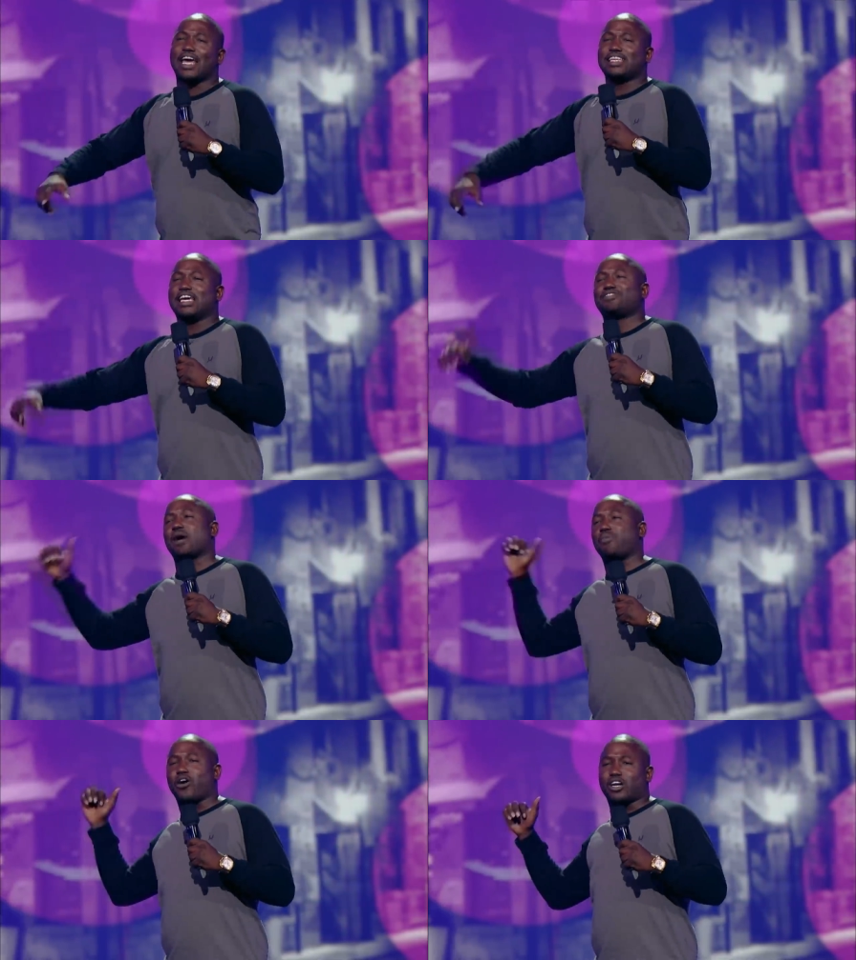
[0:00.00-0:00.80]
They leave
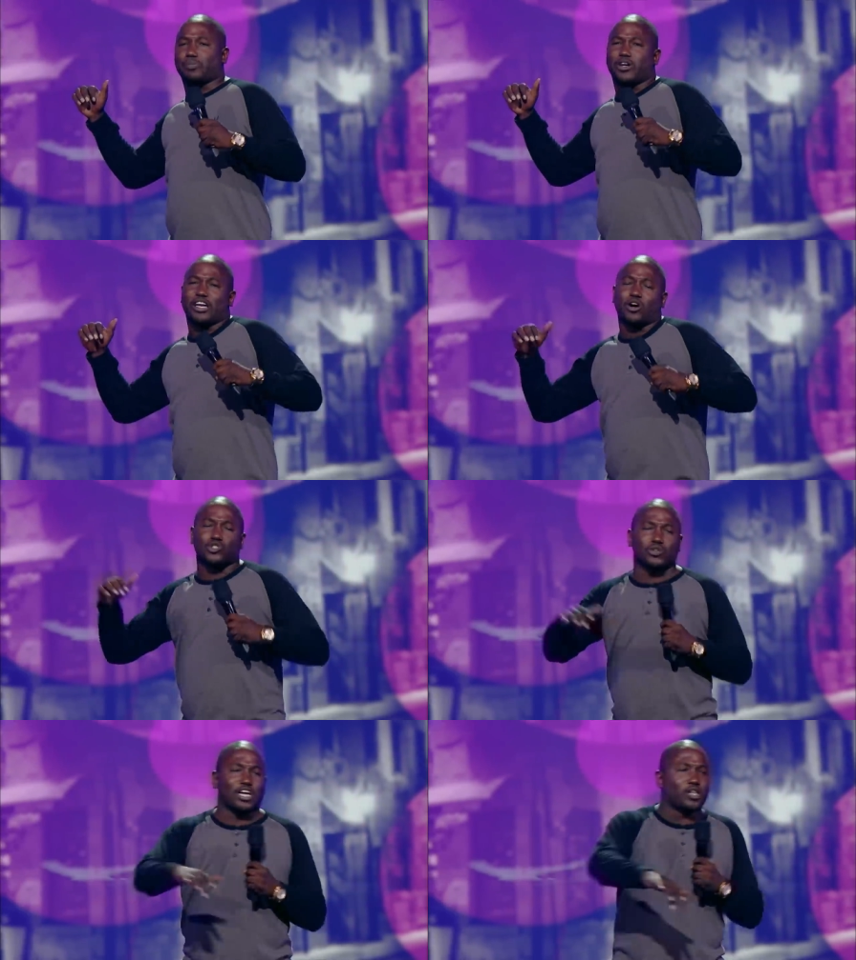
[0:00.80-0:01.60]
that part of the building, go
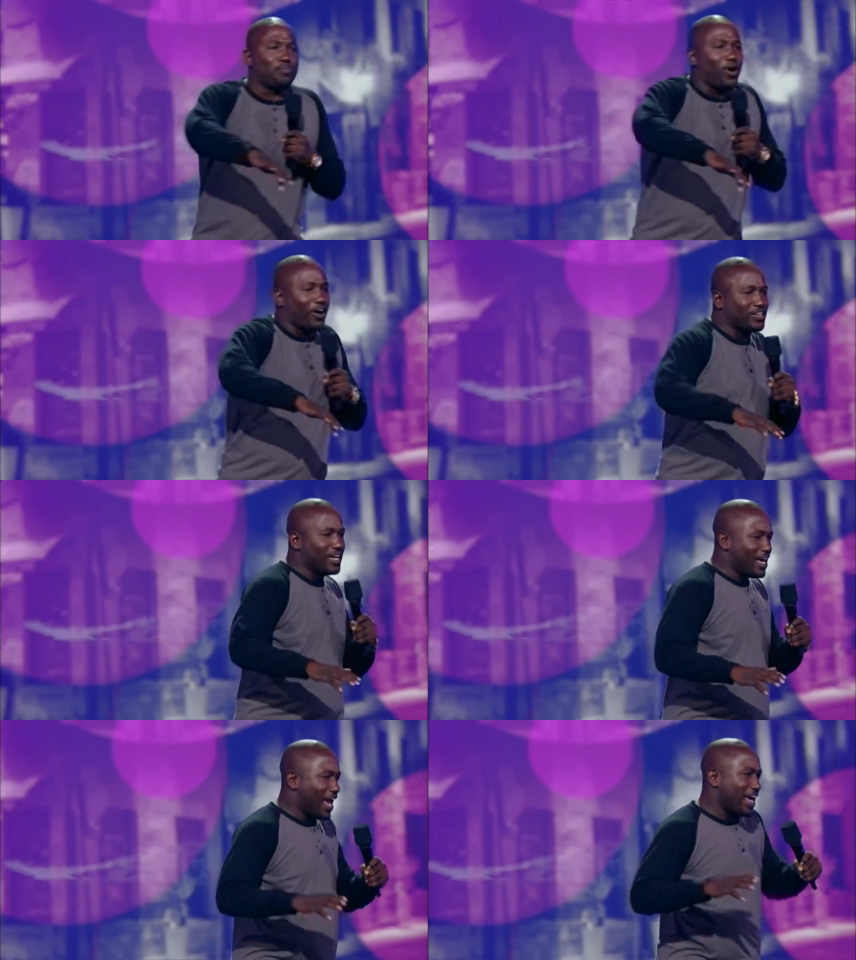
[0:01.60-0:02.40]
to another part,
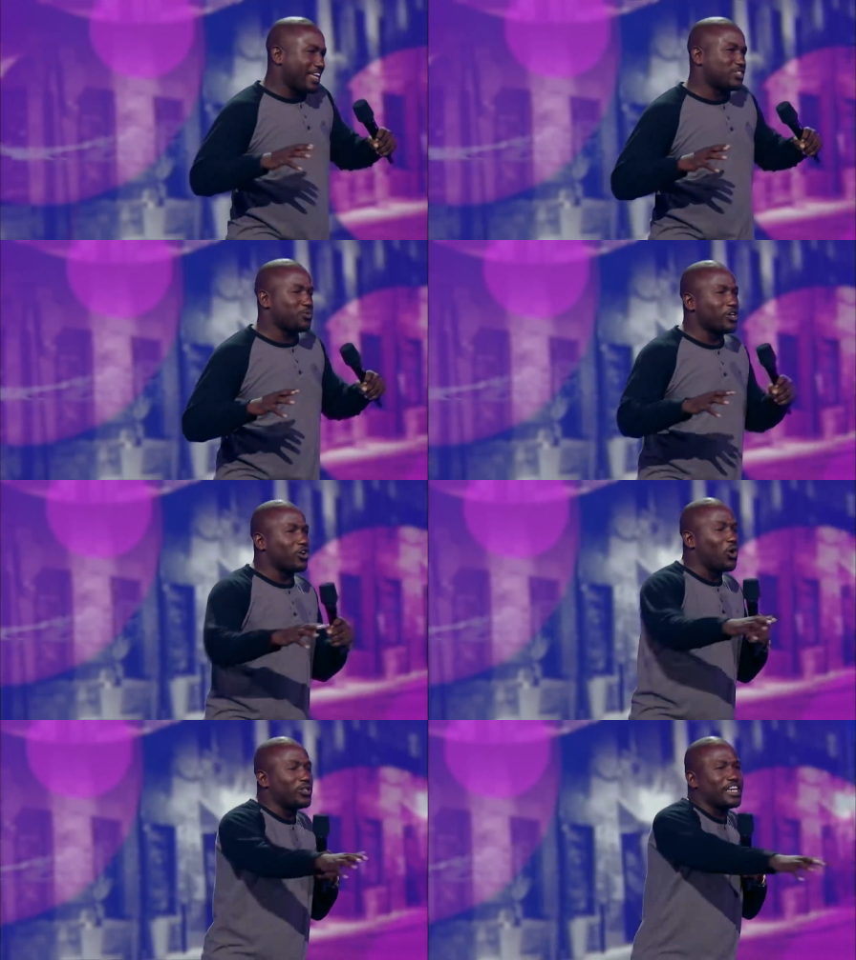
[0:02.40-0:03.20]
and it's real
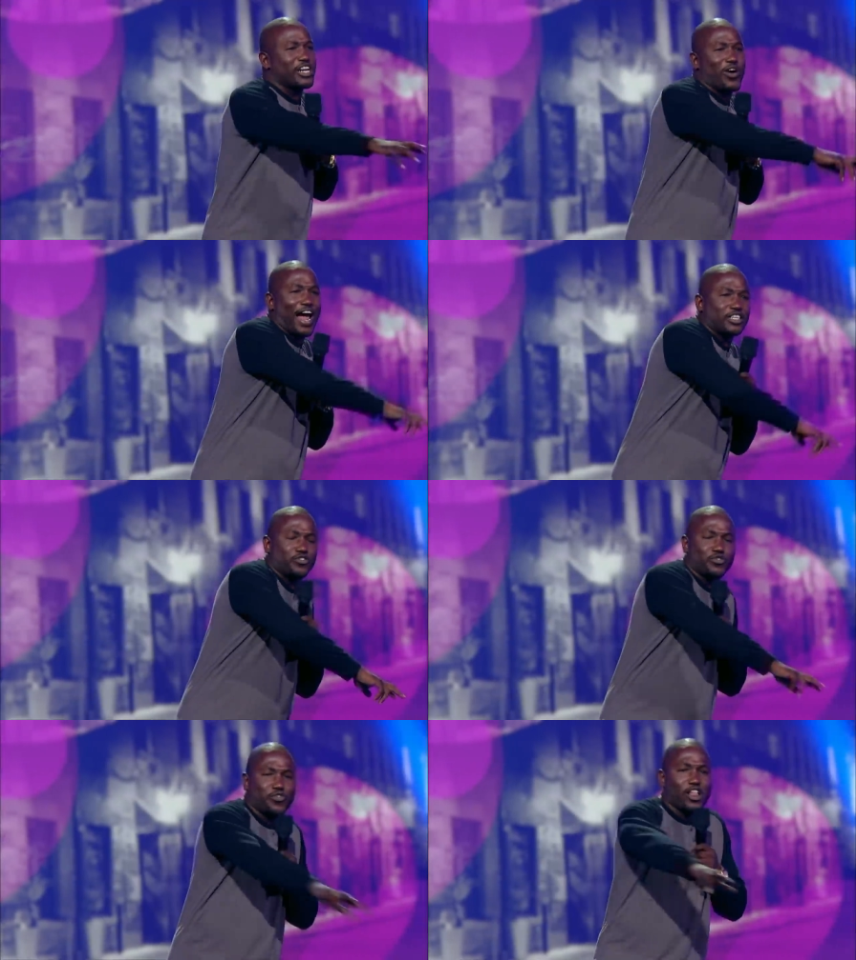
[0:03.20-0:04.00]
cool and
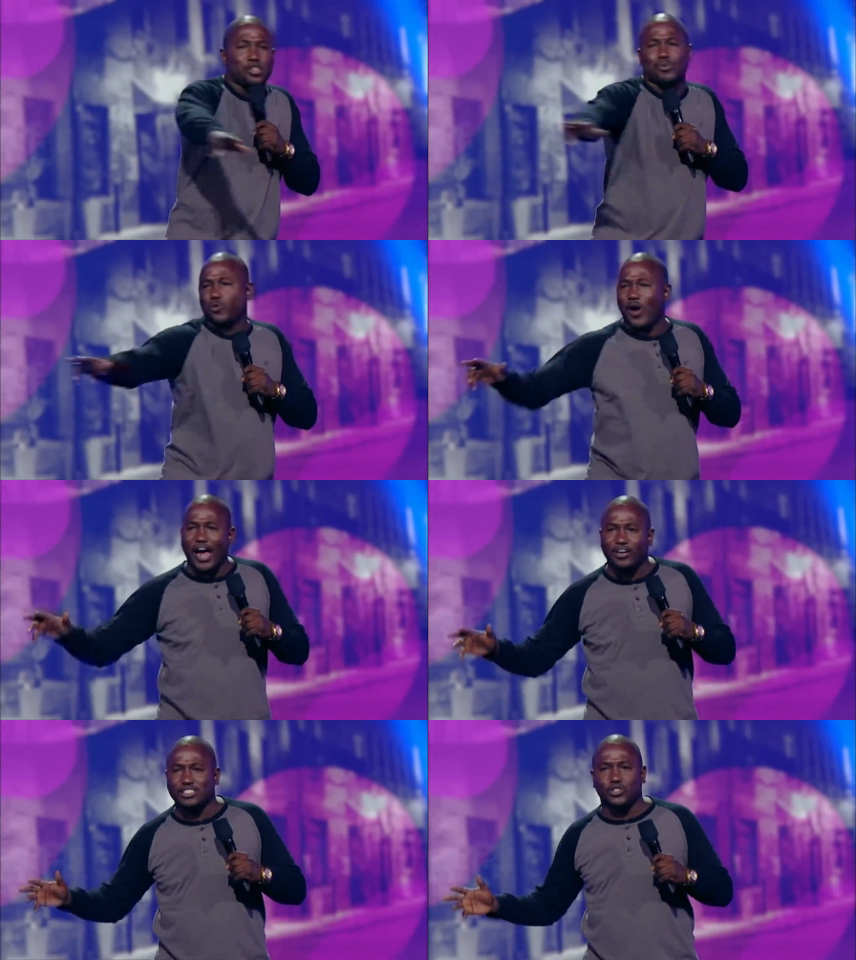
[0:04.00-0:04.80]
interactive. You follow them
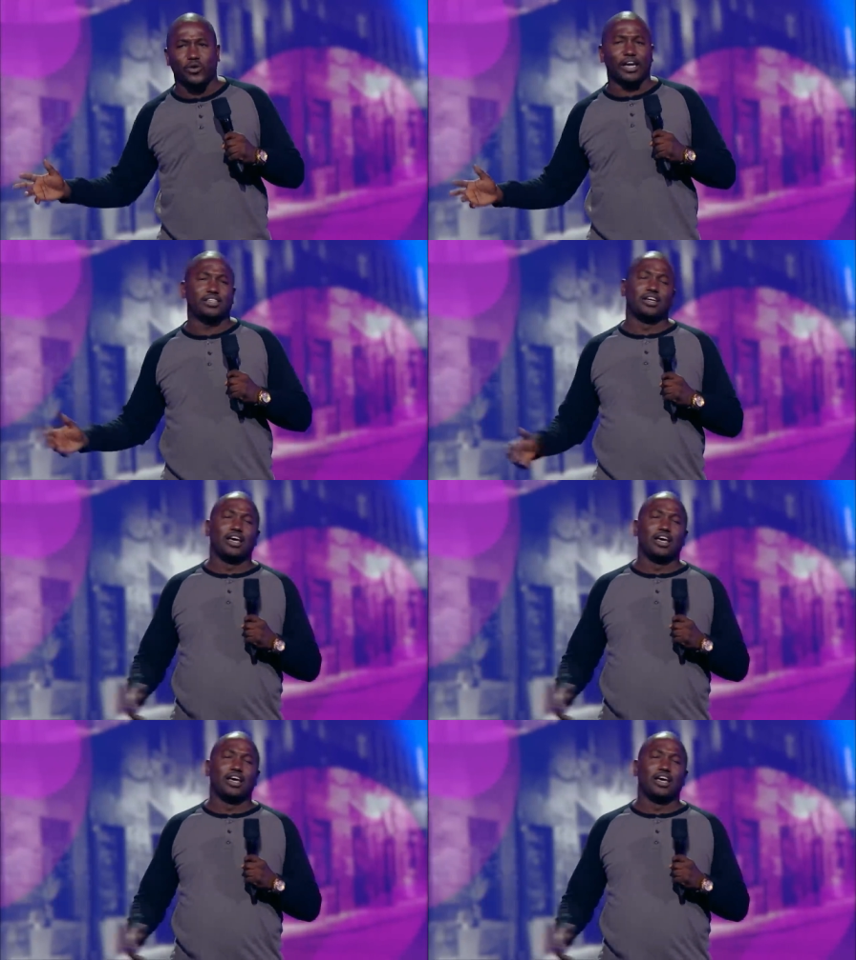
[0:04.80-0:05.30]
around, it's great.